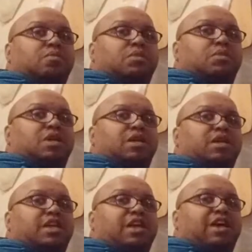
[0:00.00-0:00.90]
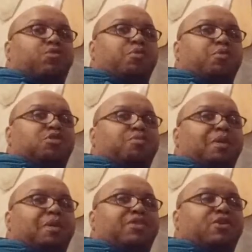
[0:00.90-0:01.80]
And then after we multiply by
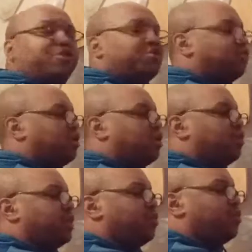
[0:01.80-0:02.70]
32, what are we